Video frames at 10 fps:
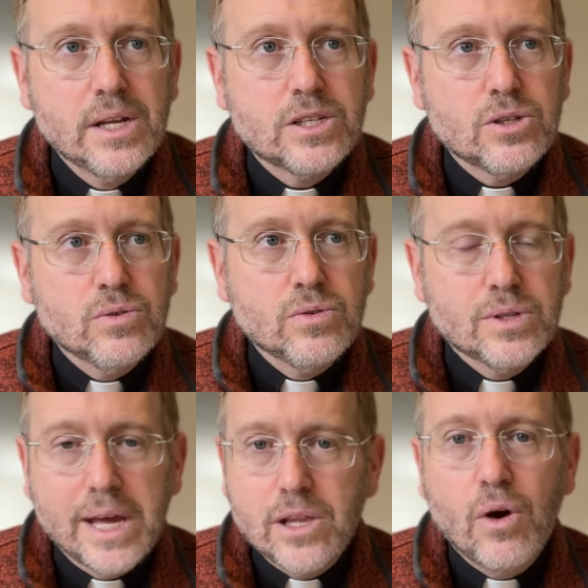to
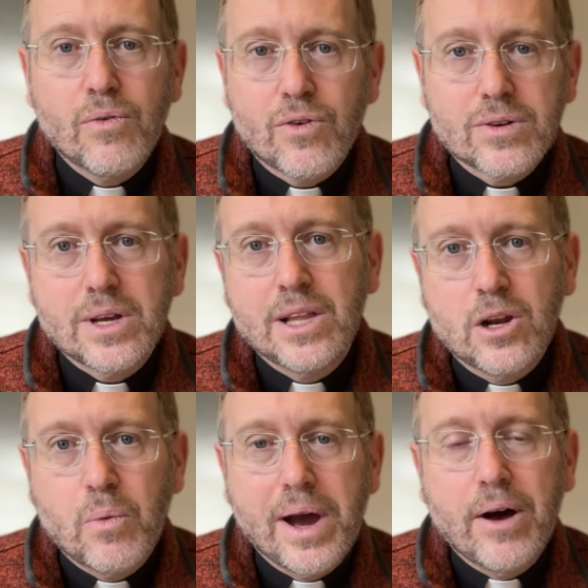lay low for a
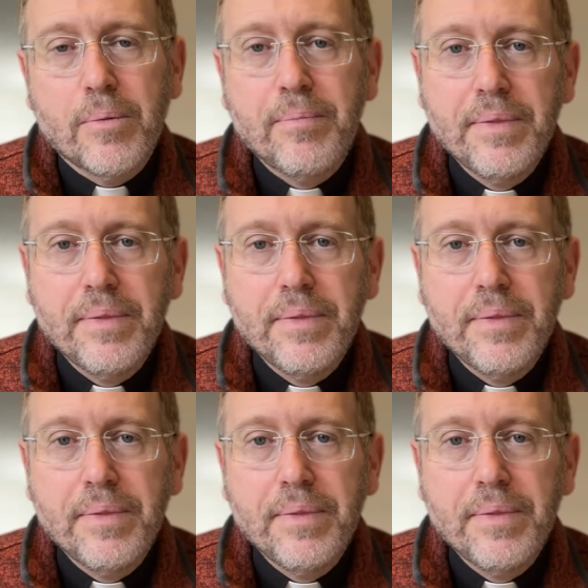little while.